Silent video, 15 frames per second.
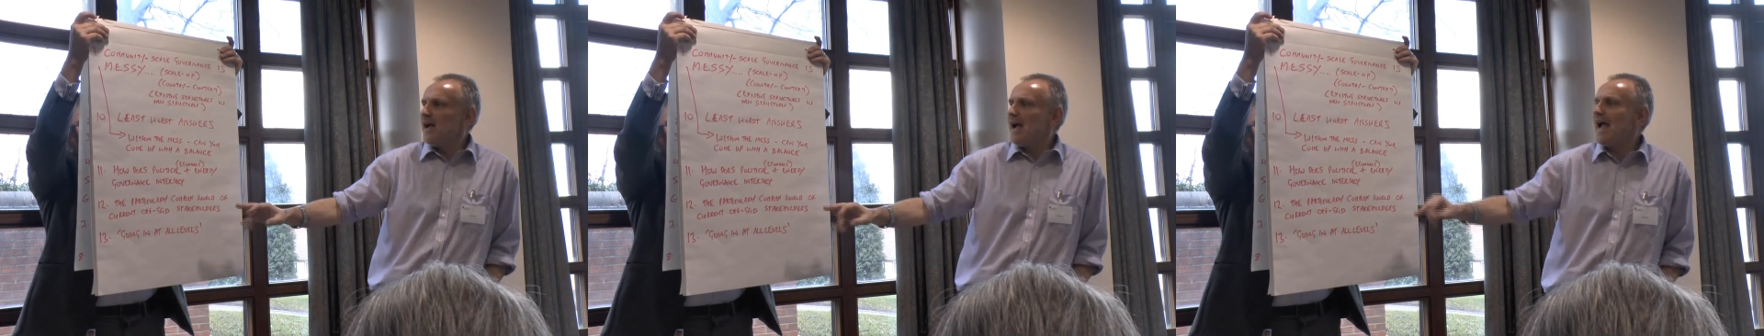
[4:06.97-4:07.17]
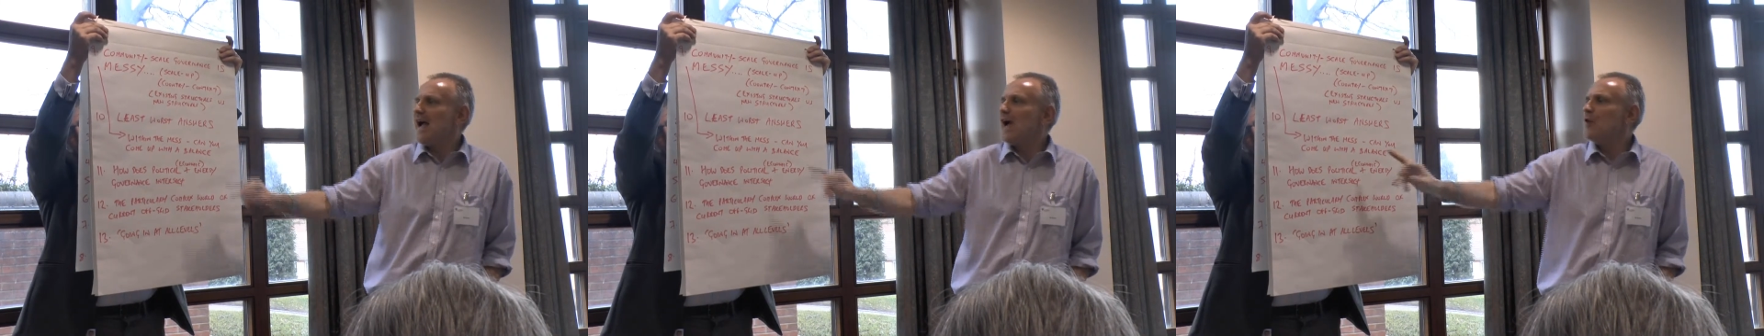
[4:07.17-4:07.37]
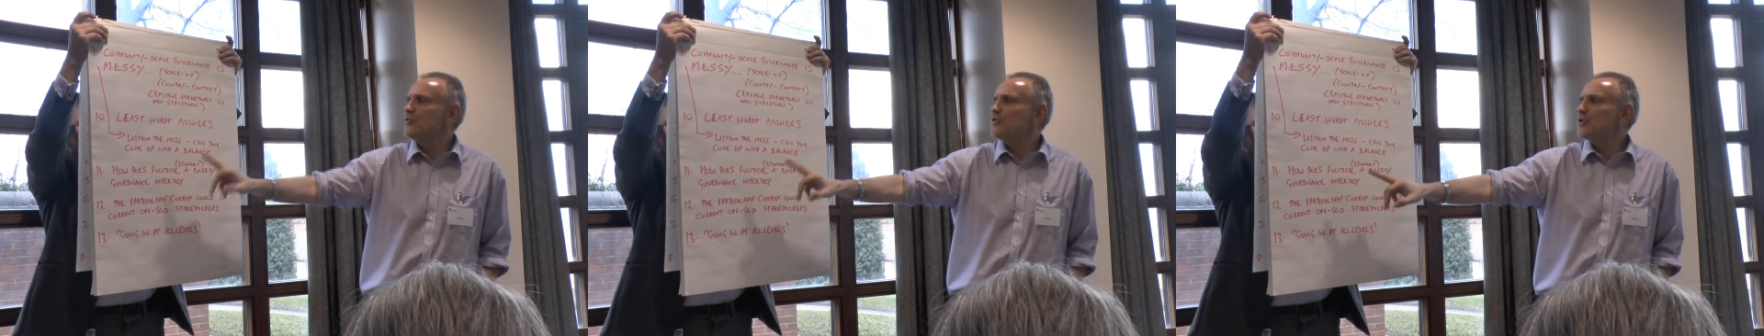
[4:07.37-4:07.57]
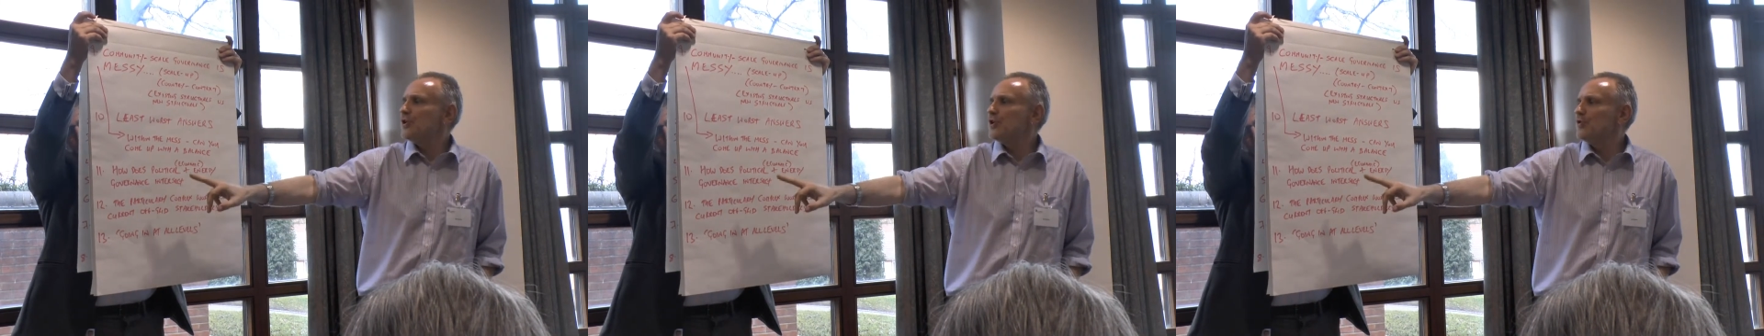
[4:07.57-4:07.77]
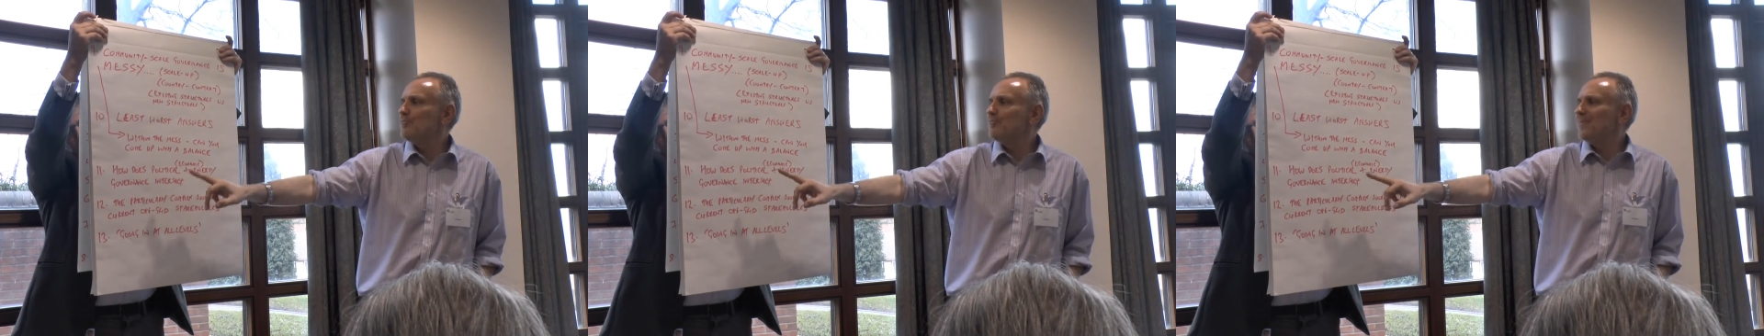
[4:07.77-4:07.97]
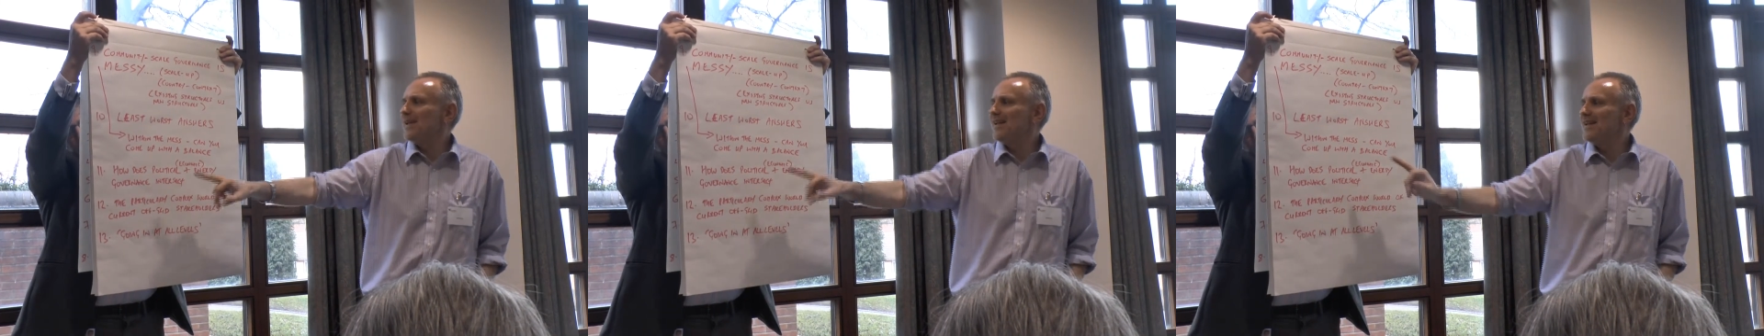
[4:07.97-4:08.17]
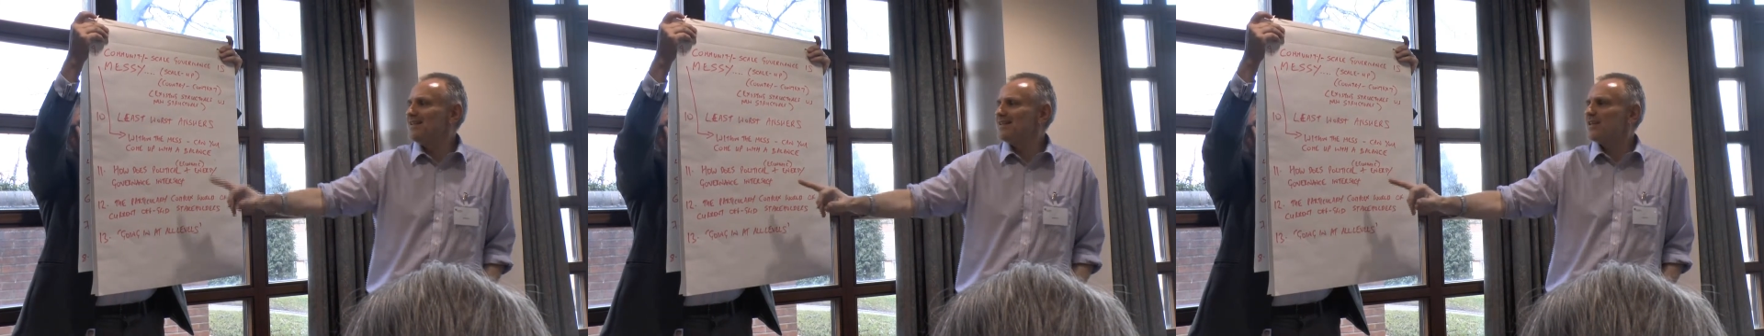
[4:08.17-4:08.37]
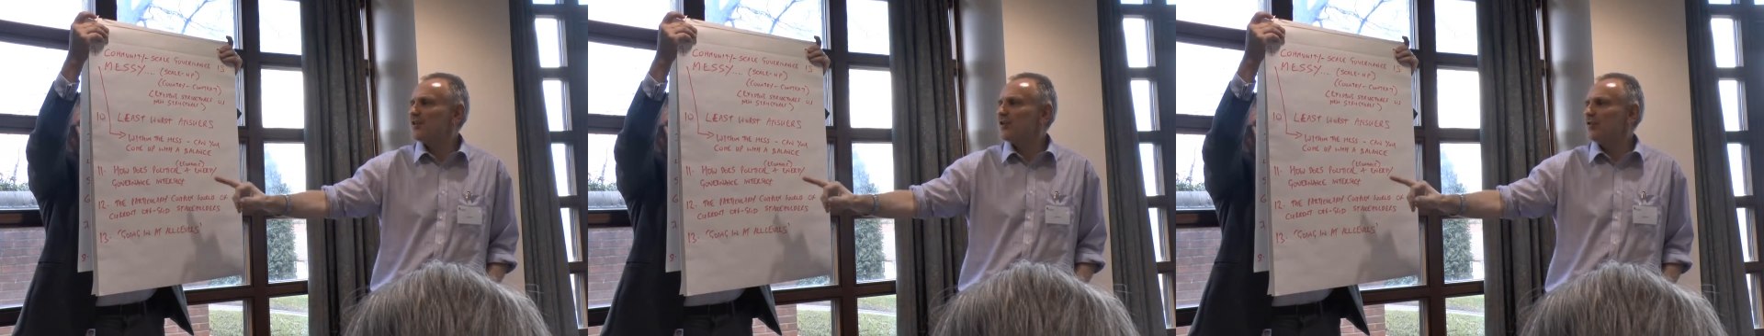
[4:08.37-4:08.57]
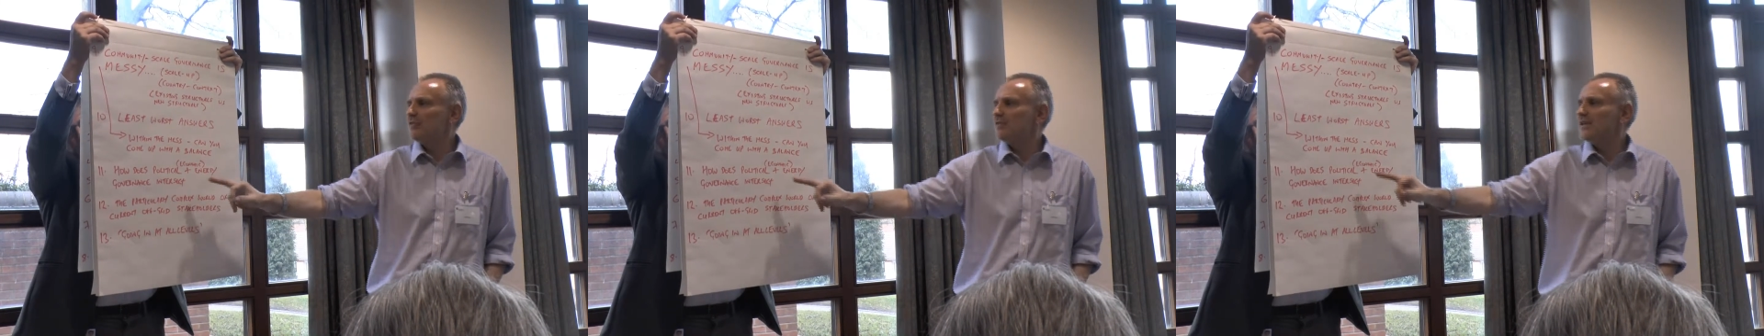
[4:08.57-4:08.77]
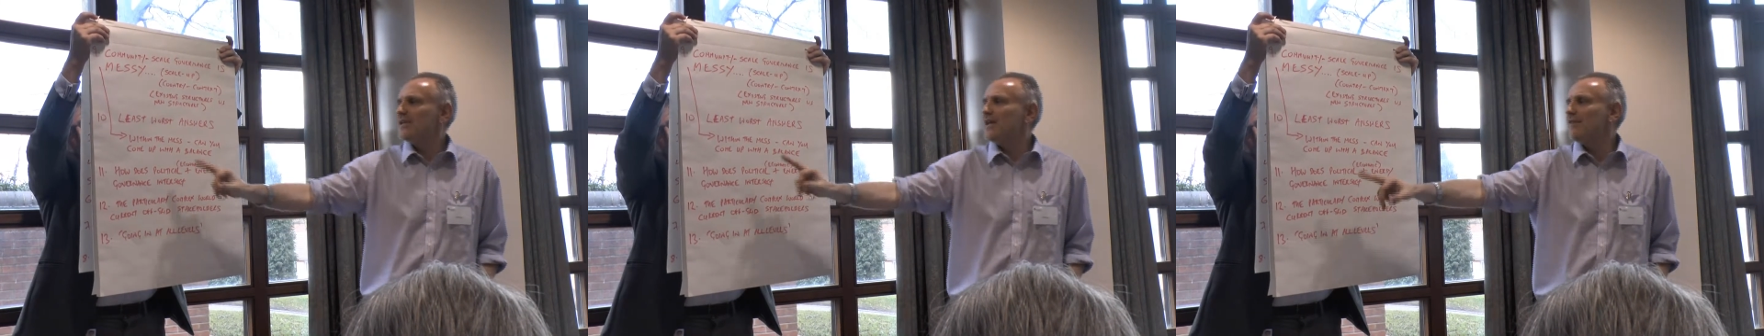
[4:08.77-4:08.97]
How do
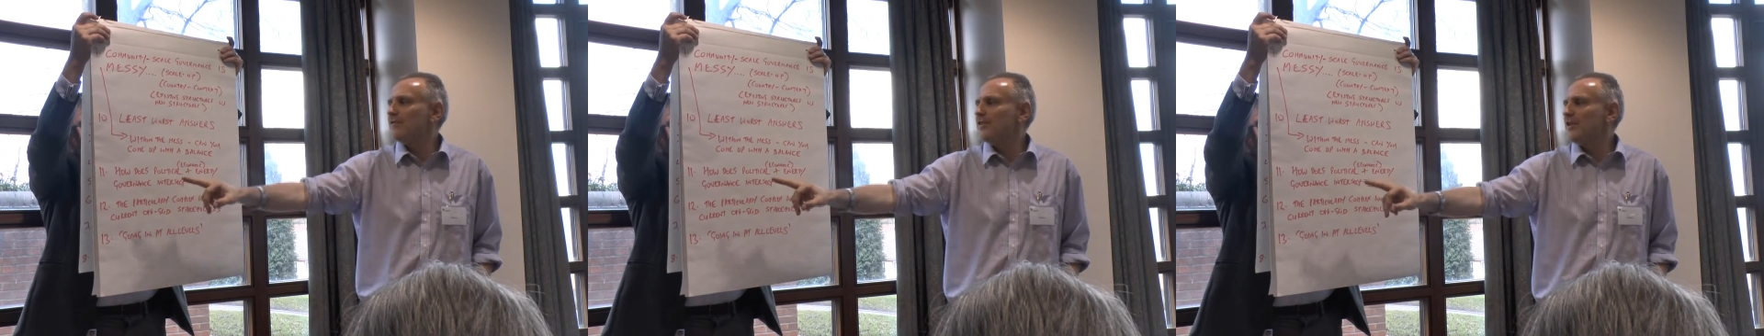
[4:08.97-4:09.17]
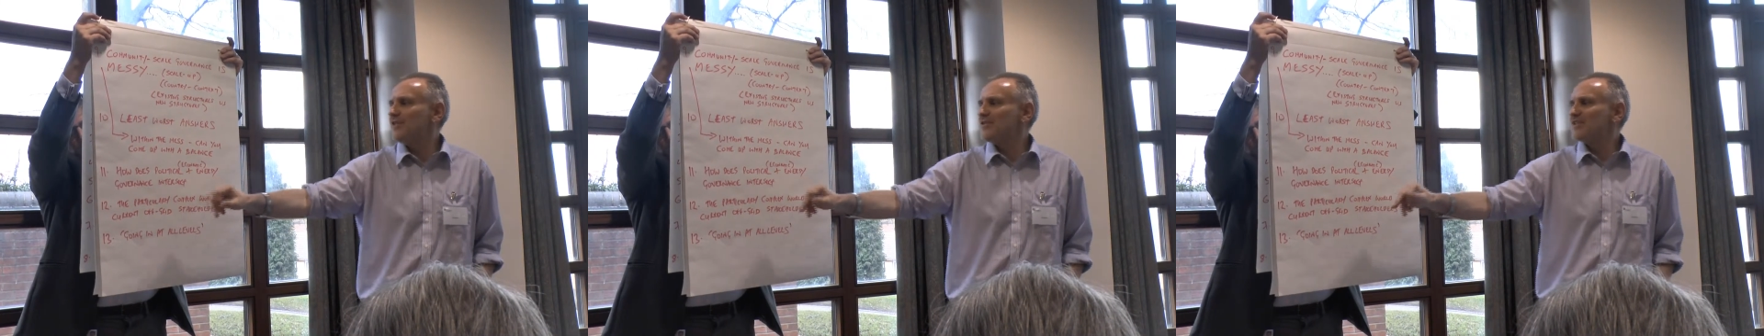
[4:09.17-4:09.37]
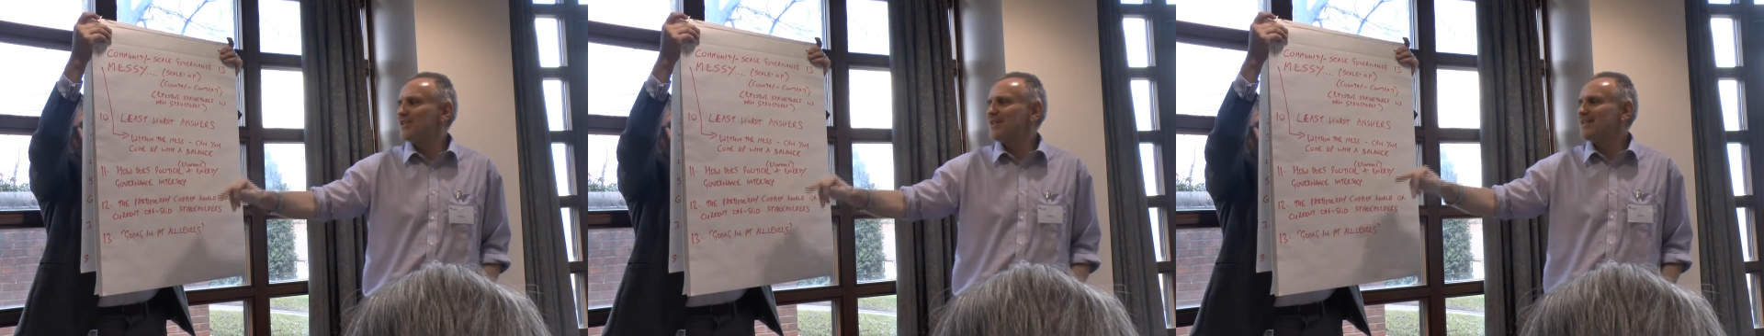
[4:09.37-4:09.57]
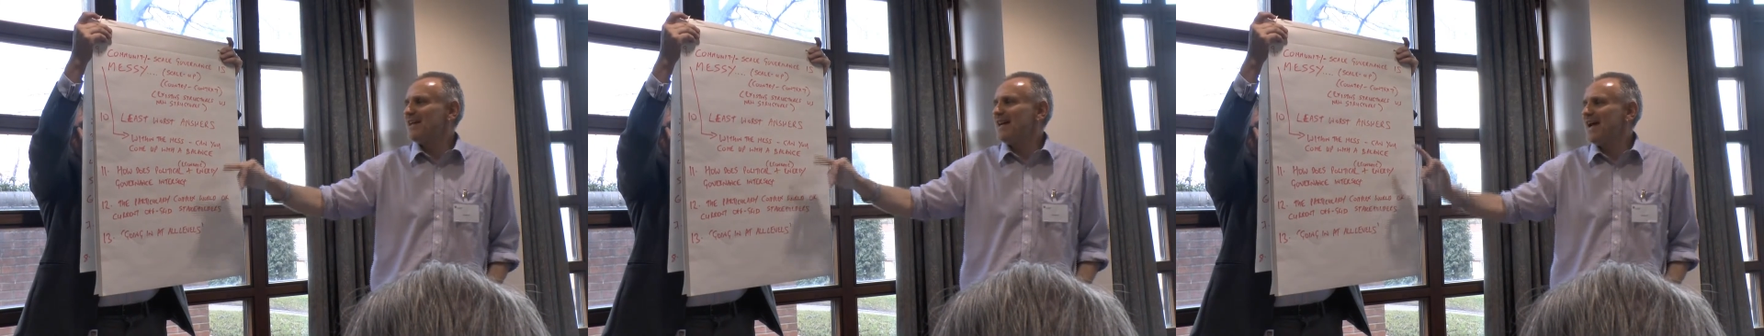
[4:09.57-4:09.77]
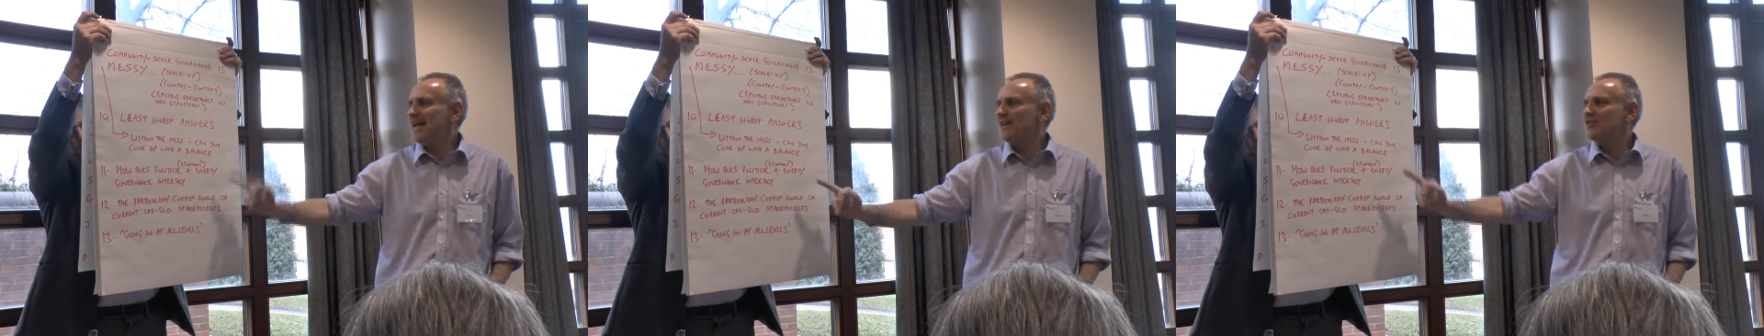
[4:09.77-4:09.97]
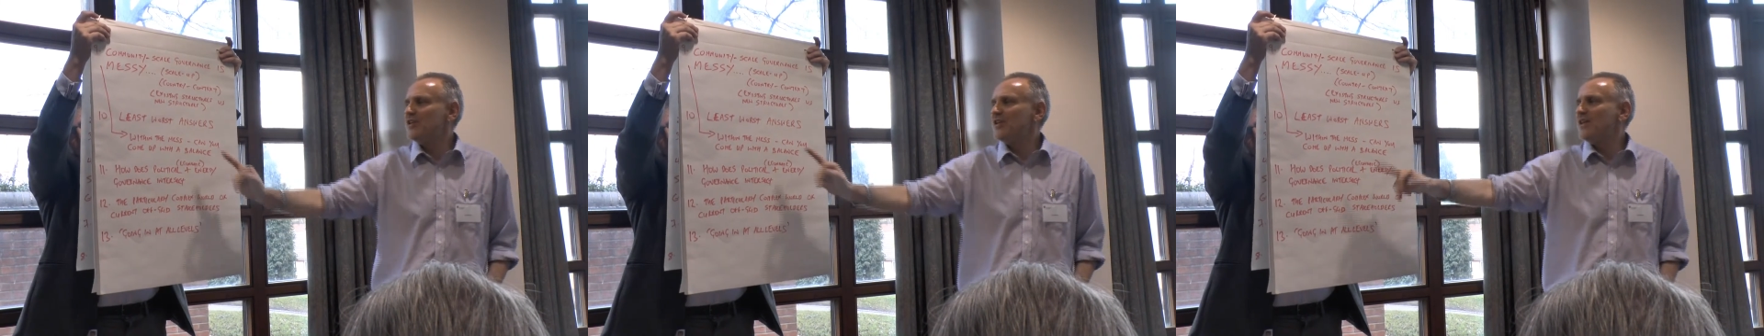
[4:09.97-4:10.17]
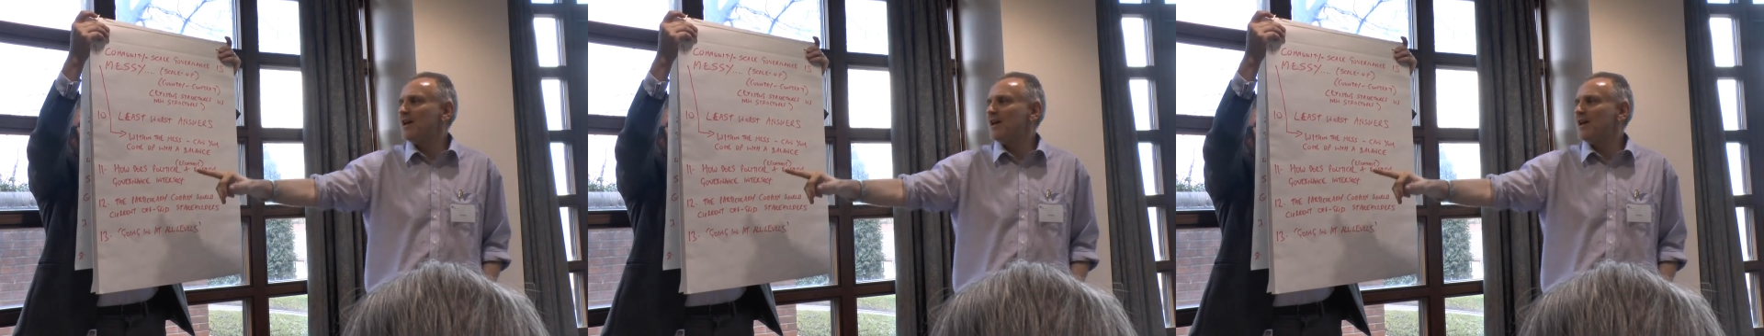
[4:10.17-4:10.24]
political governance and energy